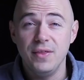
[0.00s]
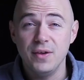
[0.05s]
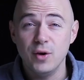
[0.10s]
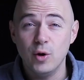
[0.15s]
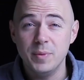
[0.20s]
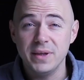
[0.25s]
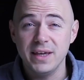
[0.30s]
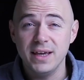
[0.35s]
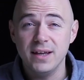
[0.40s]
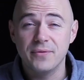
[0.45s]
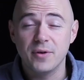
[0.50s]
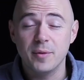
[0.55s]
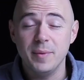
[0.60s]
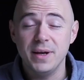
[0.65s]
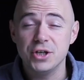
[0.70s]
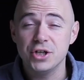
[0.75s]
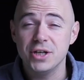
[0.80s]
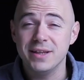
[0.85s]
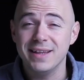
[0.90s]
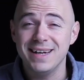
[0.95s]
The only
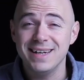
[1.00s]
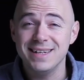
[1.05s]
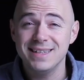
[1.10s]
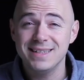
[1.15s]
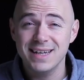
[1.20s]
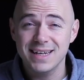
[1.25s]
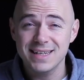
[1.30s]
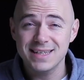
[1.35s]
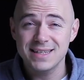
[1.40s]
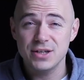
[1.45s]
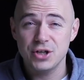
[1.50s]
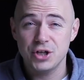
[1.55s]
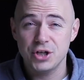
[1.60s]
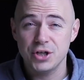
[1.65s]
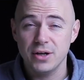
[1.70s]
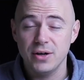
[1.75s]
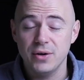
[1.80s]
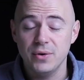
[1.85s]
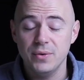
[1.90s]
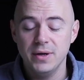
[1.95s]
information that it doesn't
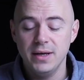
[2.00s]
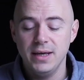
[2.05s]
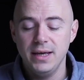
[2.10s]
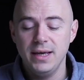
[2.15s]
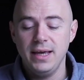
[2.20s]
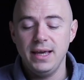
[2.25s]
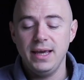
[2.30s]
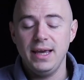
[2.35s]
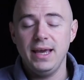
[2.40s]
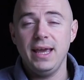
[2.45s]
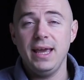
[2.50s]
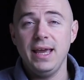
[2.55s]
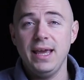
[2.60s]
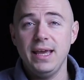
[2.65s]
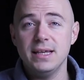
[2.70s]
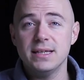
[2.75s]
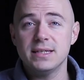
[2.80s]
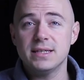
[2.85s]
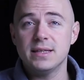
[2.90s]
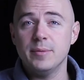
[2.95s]
show
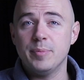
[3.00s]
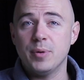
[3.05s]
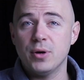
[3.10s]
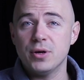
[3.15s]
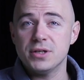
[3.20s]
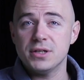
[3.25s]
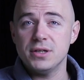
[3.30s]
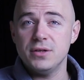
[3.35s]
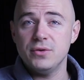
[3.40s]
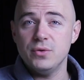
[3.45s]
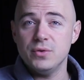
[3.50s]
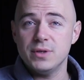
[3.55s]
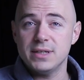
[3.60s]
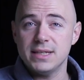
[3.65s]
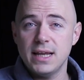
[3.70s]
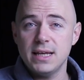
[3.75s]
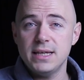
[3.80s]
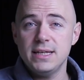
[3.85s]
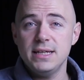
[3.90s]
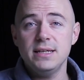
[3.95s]
is the person who
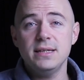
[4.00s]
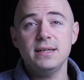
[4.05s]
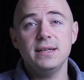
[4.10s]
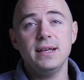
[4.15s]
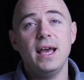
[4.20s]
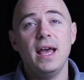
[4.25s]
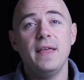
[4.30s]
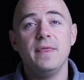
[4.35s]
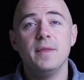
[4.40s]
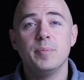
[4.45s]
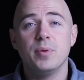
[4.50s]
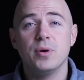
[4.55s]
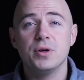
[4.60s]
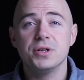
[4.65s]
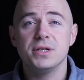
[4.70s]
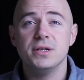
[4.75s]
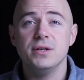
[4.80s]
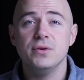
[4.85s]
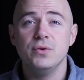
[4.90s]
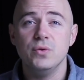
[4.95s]
sent it and the
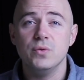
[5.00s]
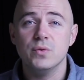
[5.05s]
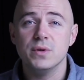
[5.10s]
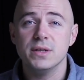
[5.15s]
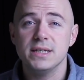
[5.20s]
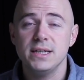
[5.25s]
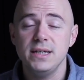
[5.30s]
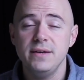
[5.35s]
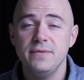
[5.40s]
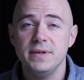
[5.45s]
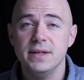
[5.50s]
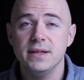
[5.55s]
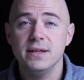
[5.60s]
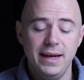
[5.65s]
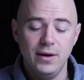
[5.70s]
person who received it.